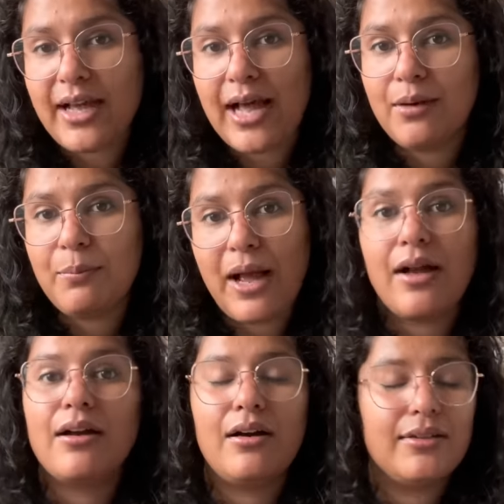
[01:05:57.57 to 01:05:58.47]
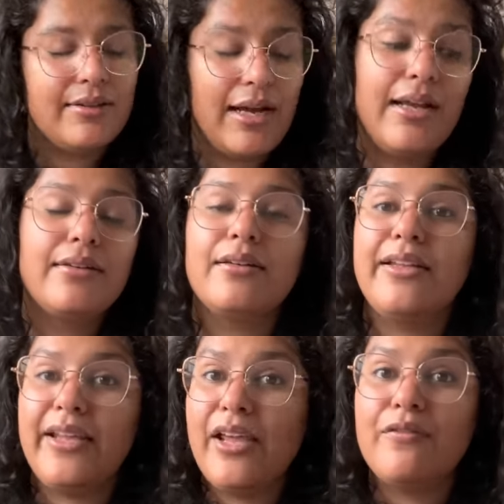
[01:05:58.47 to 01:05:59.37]
alpaca that
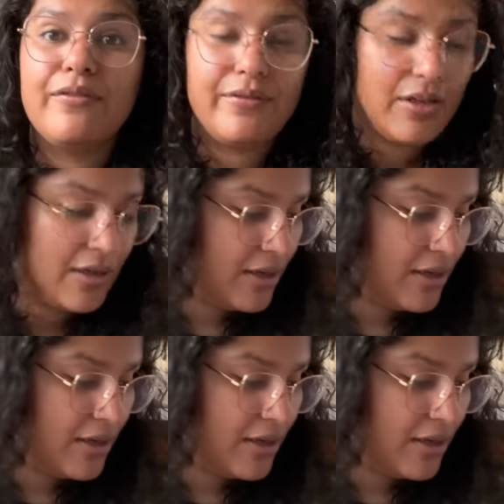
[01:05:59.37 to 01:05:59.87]
gave